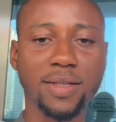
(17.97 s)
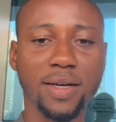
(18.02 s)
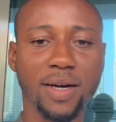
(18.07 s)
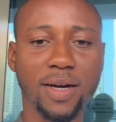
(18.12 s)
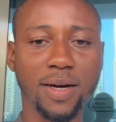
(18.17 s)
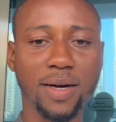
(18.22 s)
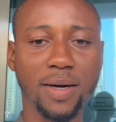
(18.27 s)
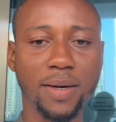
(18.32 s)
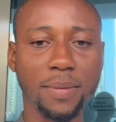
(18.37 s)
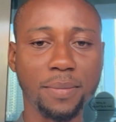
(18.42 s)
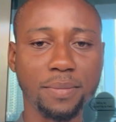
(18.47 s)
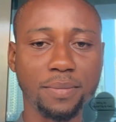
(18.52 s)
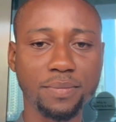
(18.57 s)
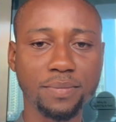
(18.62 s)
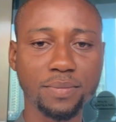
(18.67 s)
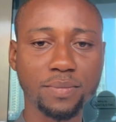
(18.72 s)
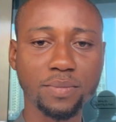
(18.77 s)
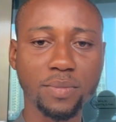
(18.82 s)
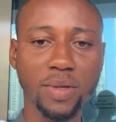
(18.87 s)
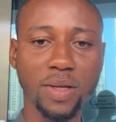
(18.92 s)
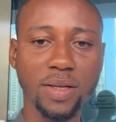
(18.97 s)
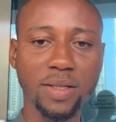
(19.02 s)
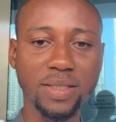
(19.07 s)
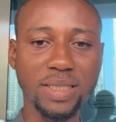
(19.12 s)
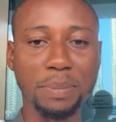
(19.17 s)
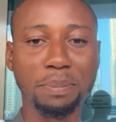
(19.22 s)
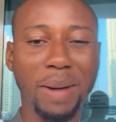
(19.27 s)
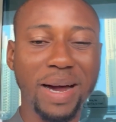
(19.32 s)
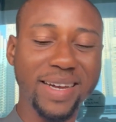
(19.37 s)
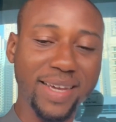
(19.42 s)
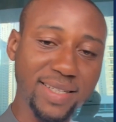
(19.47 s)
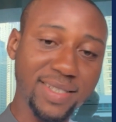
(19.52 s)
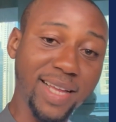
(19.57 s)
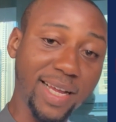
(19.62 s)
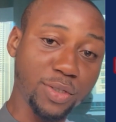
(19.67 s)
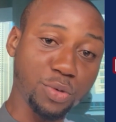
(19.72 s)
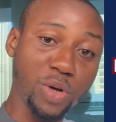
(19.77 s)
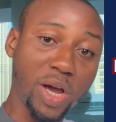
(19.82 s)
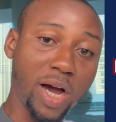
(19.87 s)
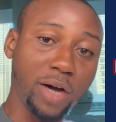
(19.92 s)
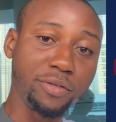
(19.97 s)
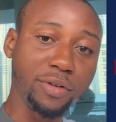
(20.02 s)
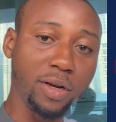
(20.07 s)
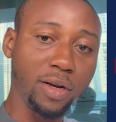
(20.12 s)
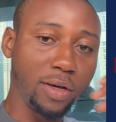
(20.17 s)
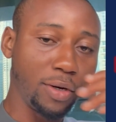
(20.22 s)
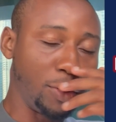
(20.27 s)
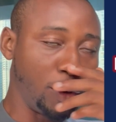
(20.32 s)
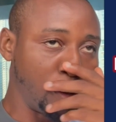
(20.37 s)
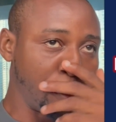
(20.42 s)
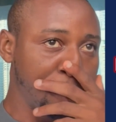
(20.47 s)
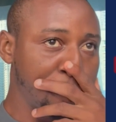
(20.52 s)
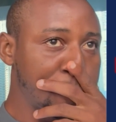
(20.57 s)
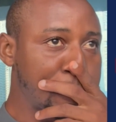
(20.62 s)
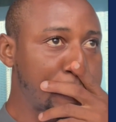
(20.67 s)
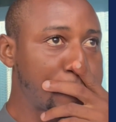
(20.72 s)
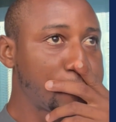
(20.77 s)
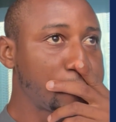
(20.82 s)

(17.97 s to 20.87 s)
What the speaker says: the market that we have in Lagos,